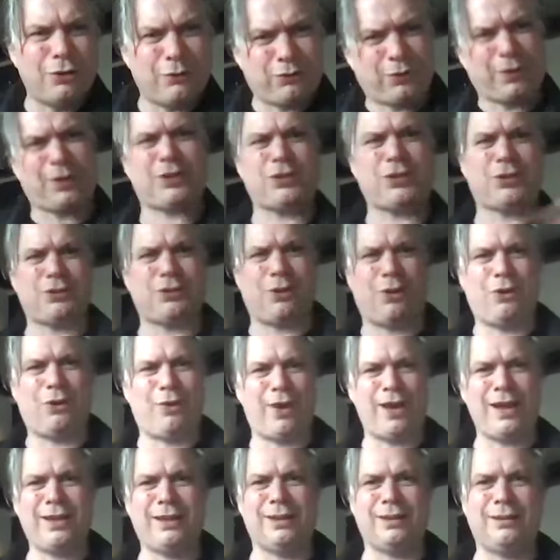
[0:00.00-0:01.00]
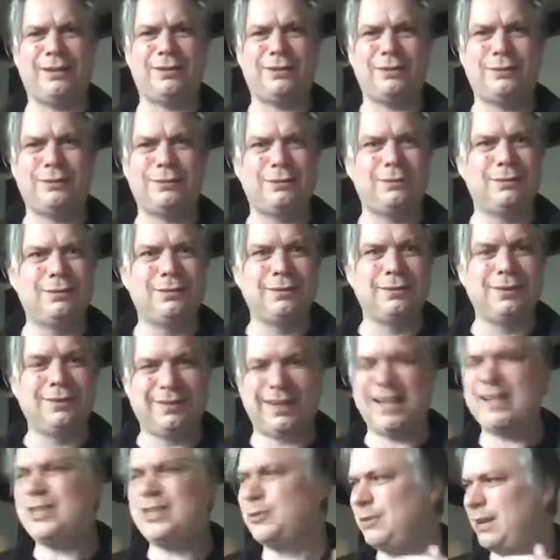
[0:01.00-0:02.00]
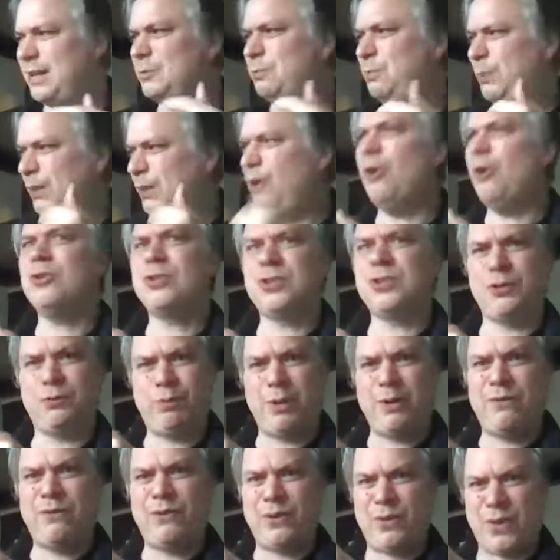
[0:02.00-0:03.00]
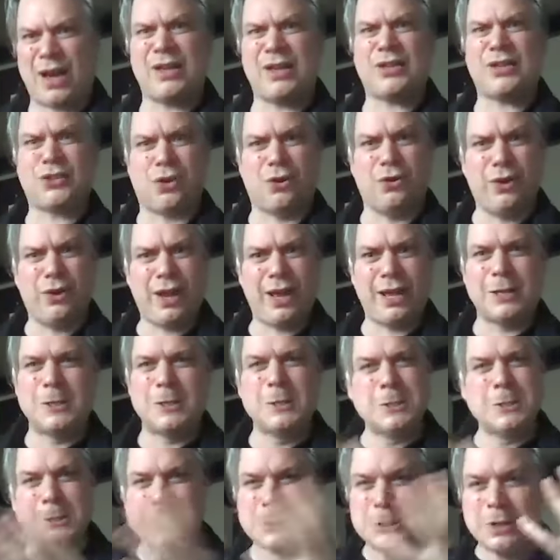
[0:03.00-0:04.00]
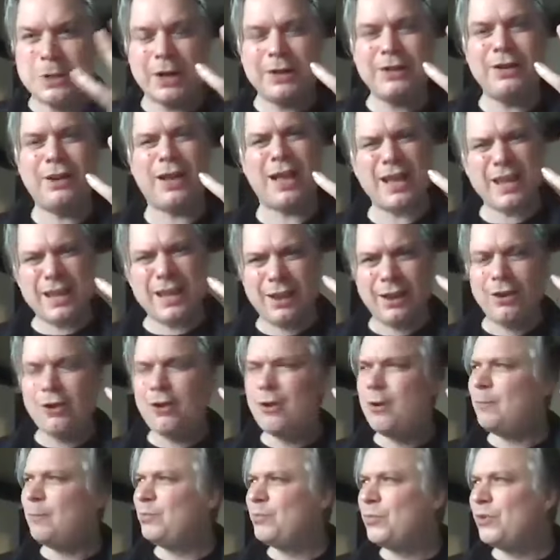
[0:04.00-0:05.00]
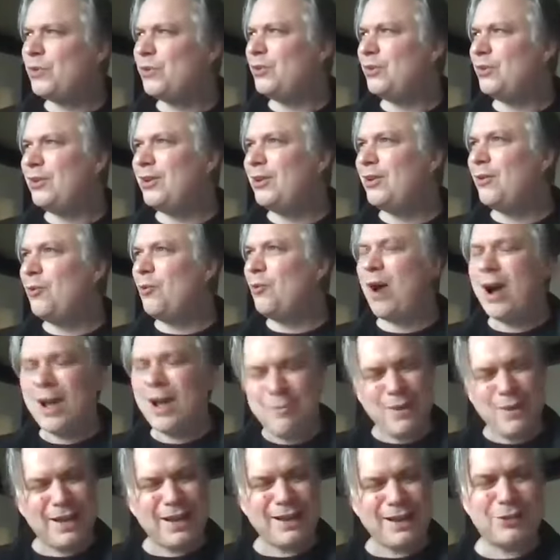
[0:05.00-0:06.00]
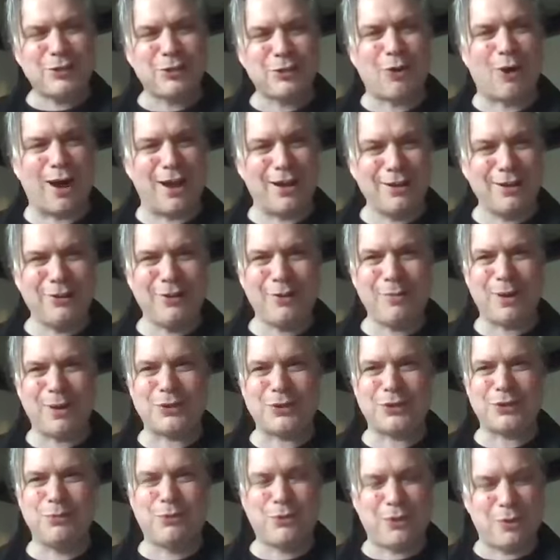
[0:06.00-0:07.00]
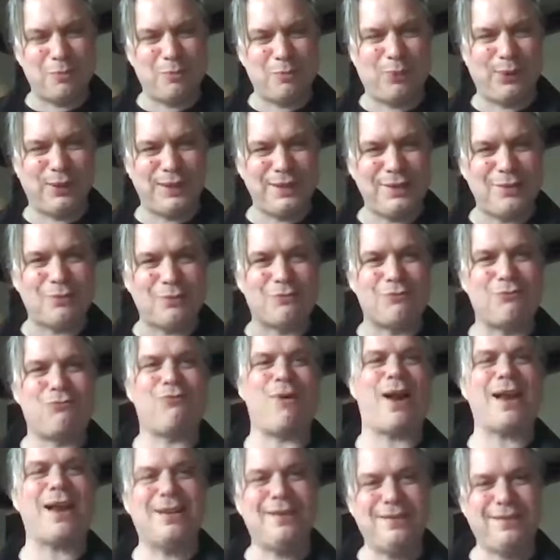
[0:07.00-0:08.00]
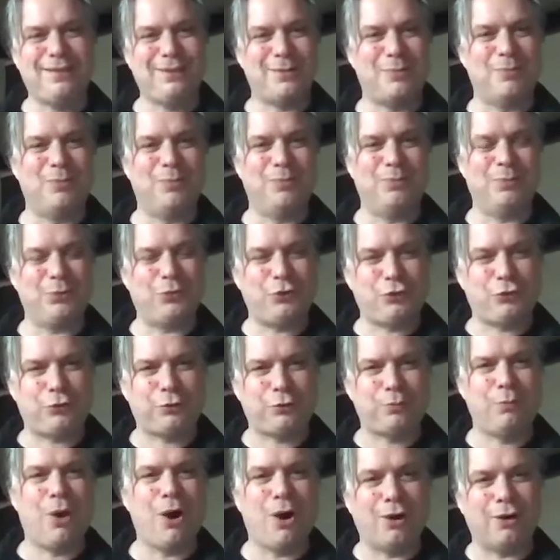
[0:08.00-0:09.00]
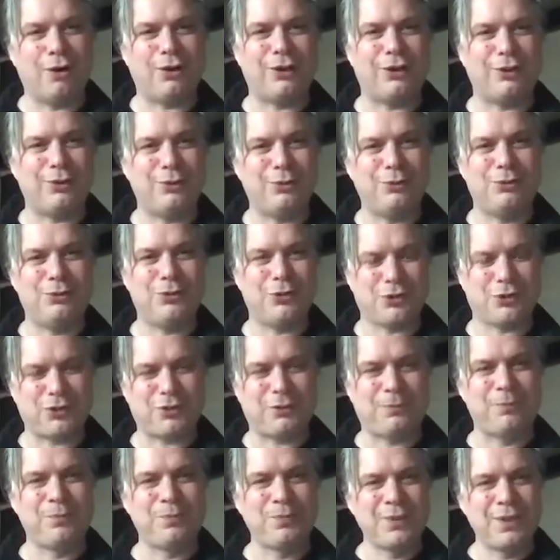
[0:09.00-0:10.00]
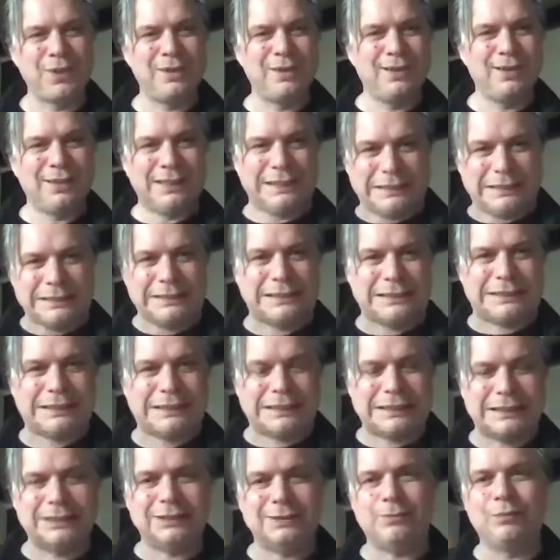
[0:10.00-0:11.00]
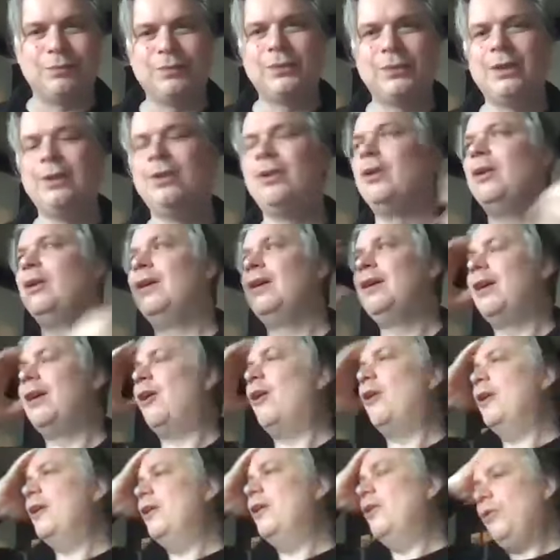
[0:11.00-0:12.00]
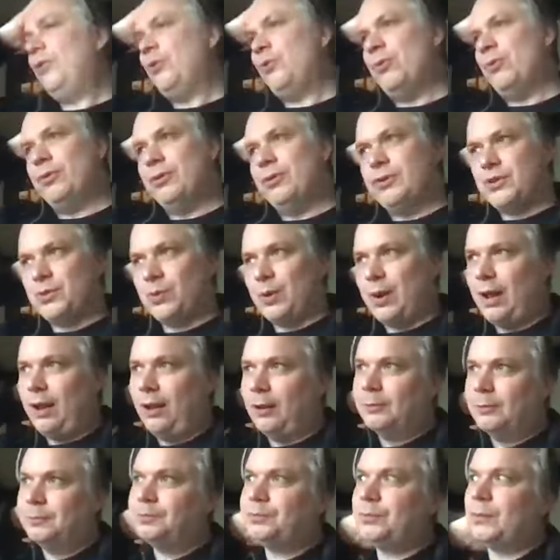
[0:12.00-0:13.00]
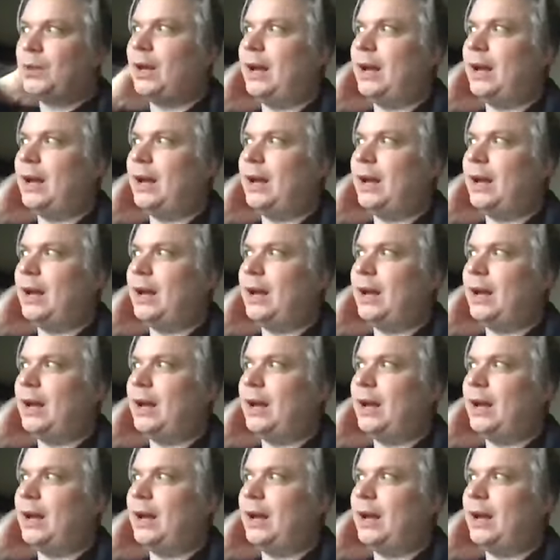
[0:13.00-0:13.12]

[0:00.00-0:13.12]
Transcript: If that's all right. it's because of Biffy that's on there. And you're like, why am I getting so angry some complete random schmuck who just, another one as well.